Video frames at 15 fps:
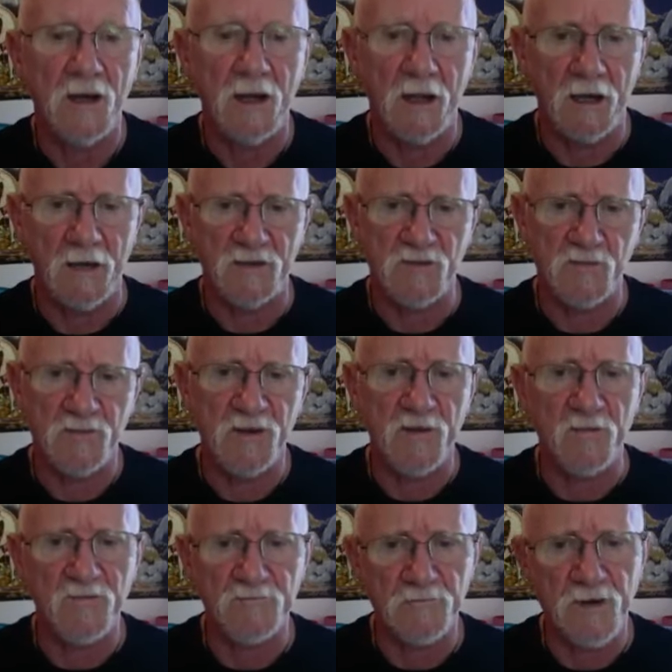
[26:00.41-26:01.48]
And it's been
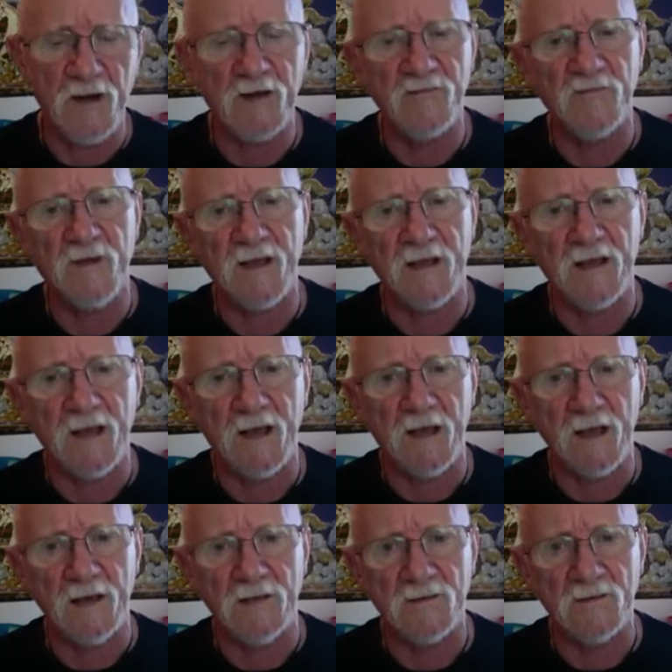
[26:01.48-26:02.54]
a part of my
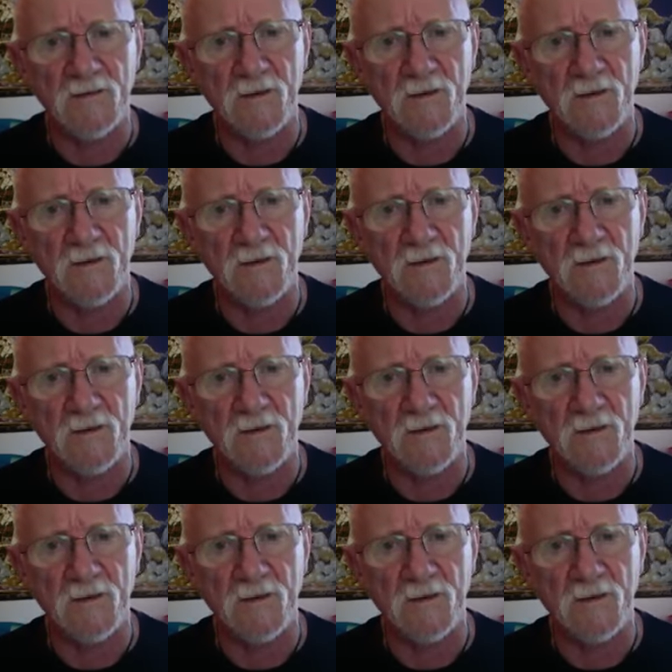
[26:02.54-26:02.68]
guides,